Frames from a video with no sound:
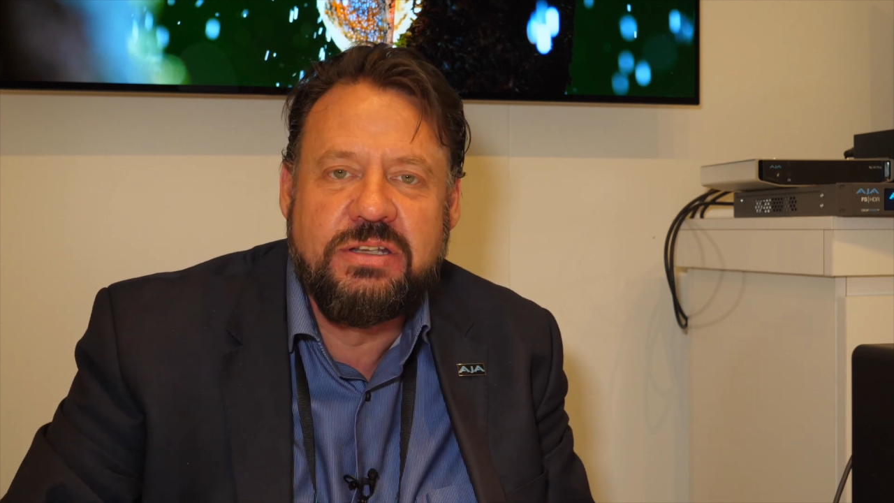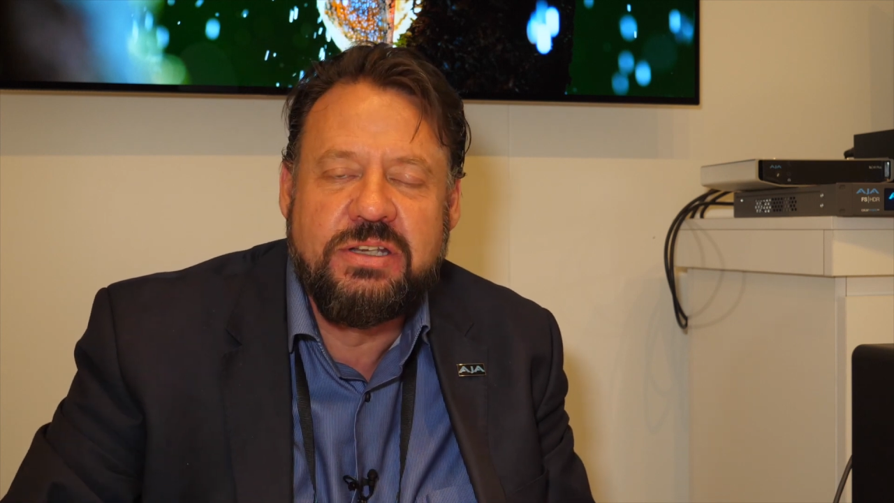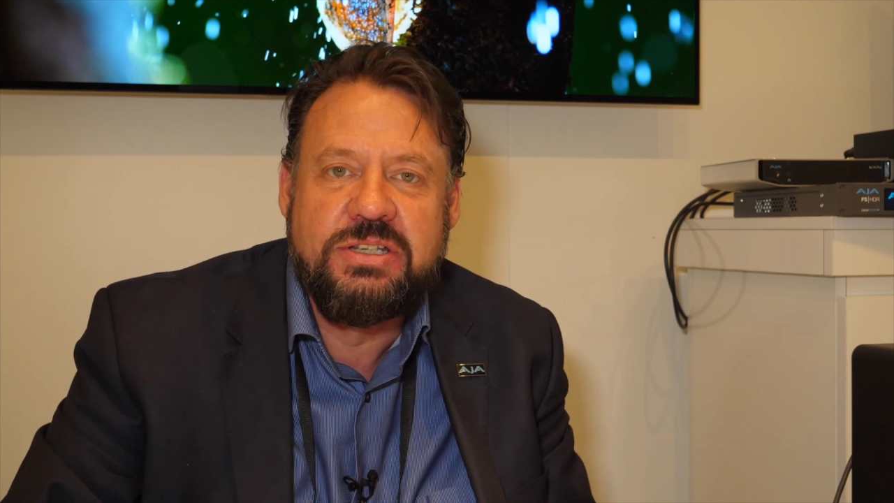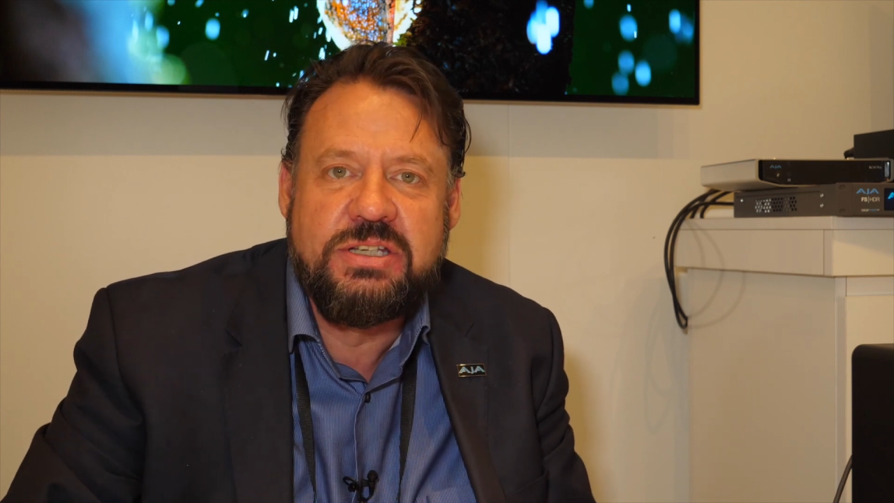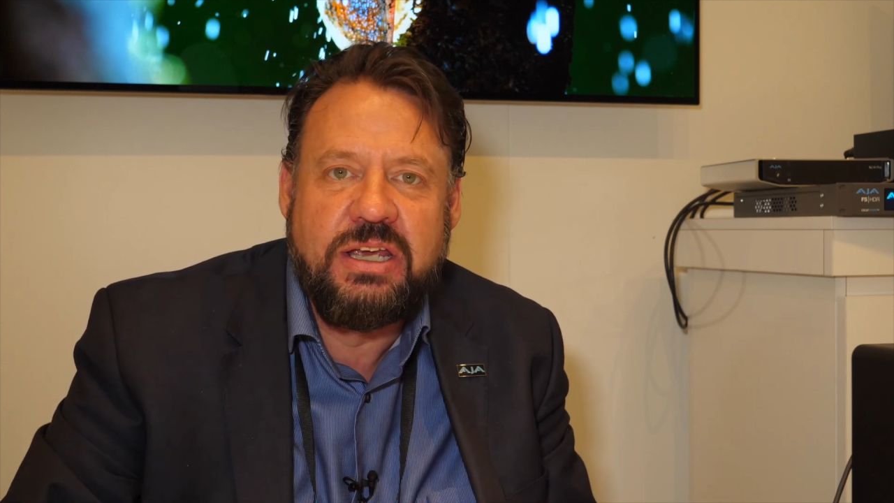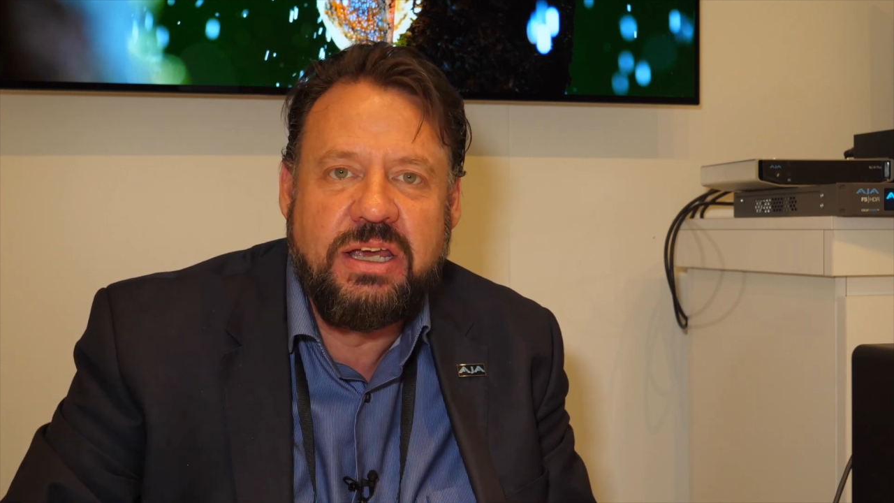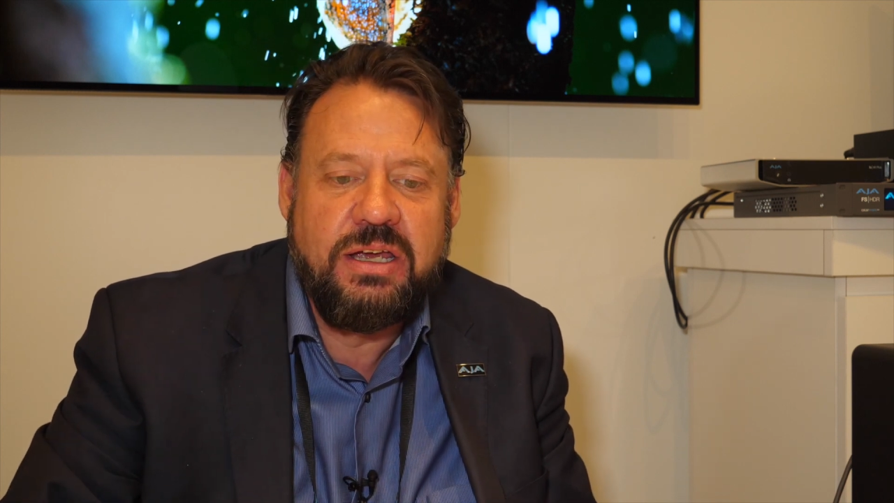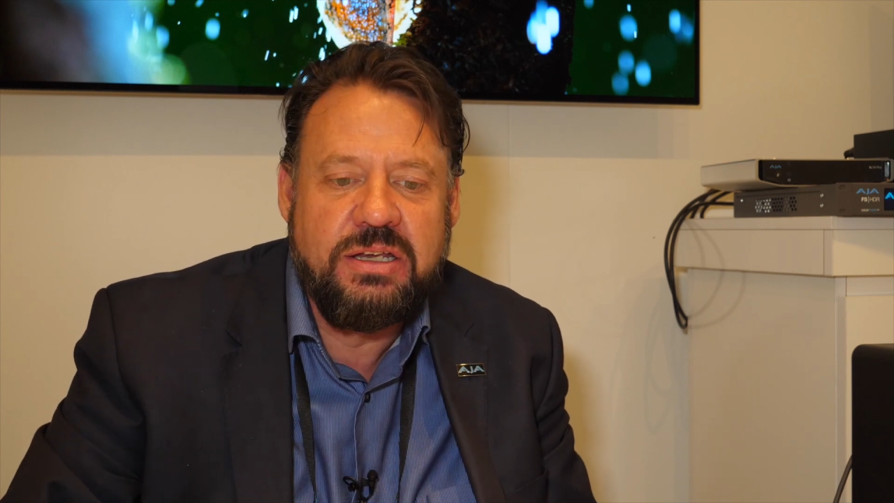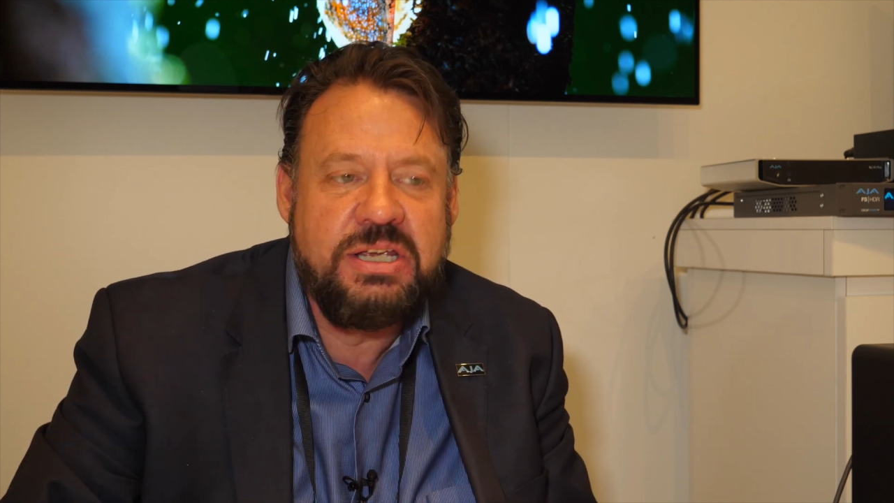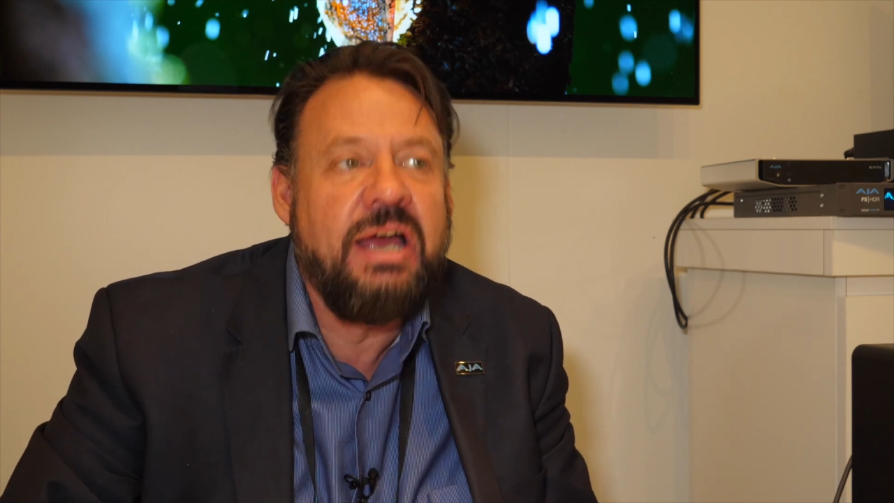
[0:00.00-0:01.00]

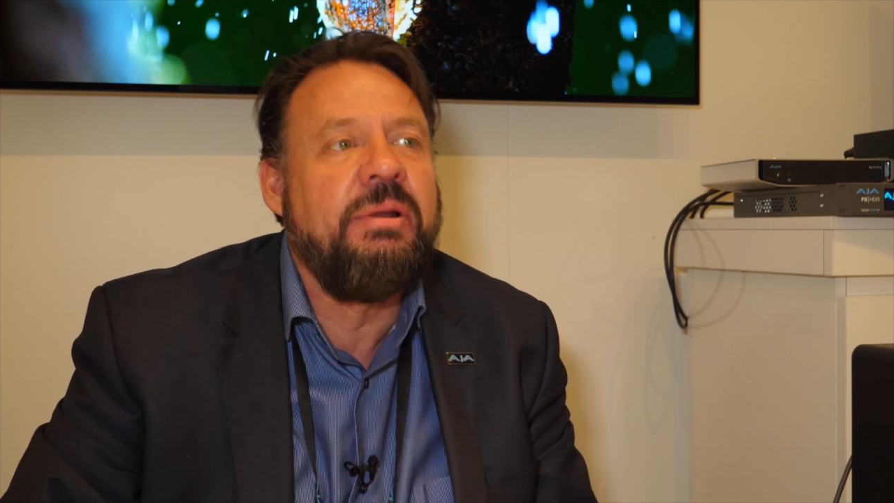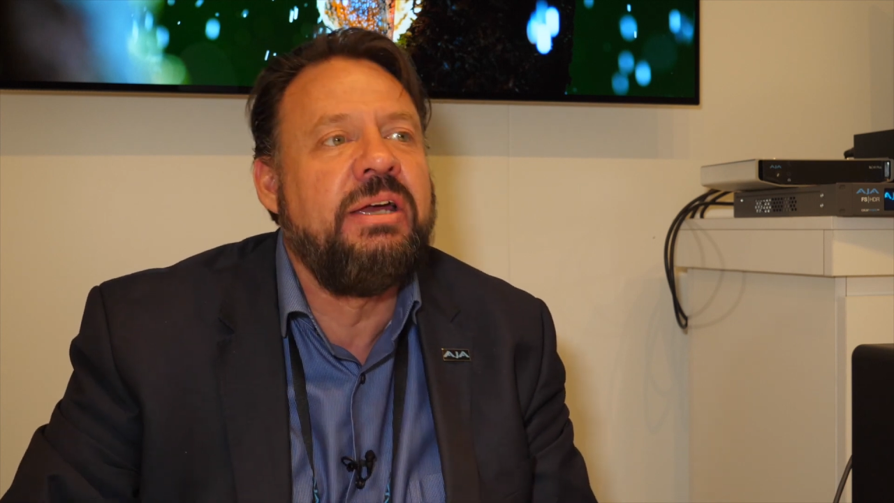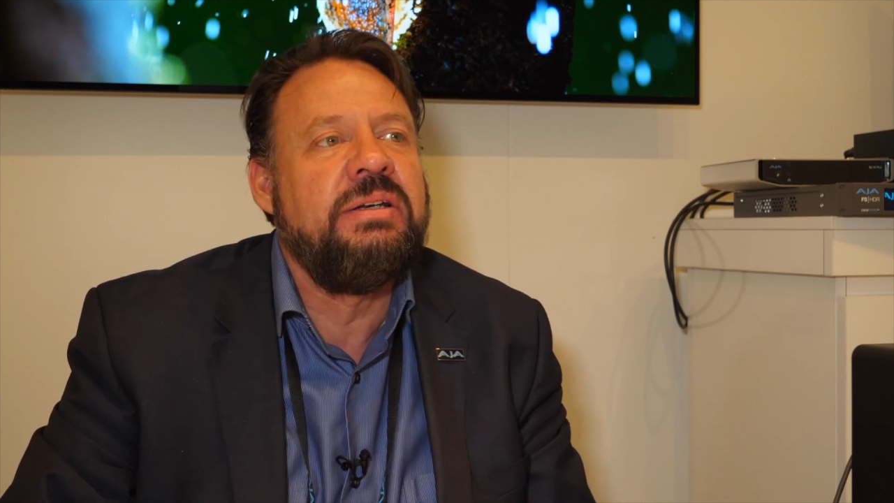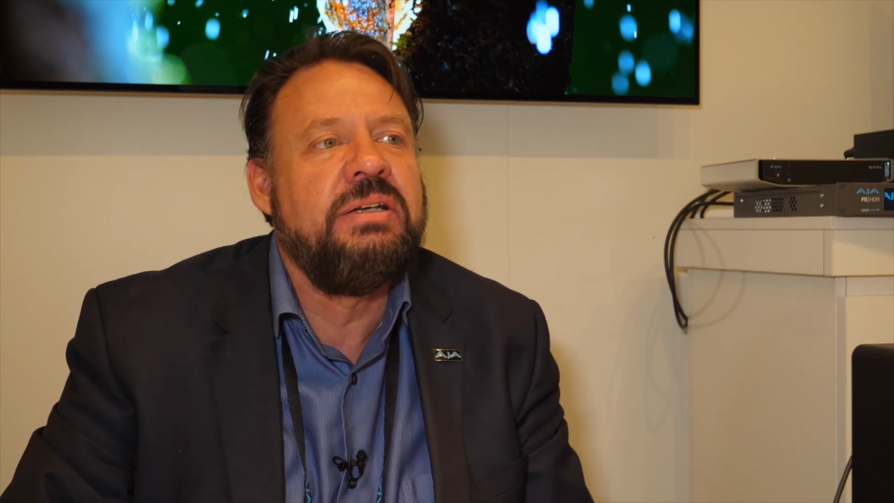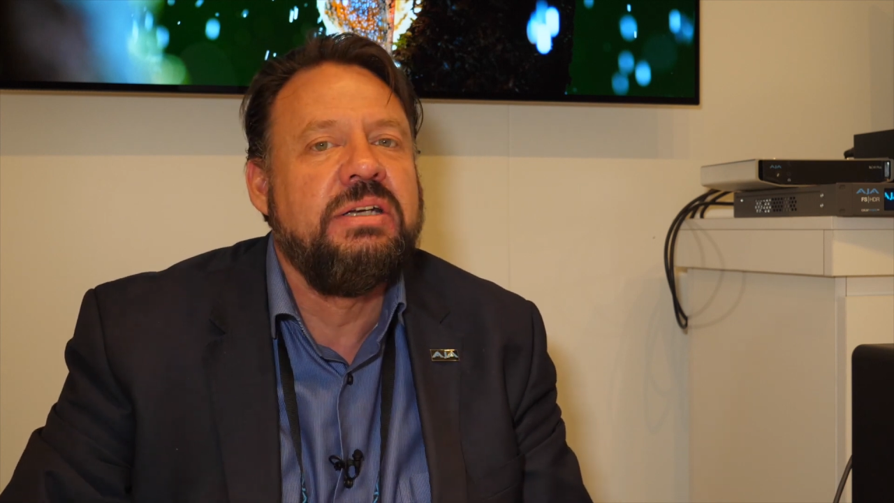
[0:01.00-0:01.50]
timeline?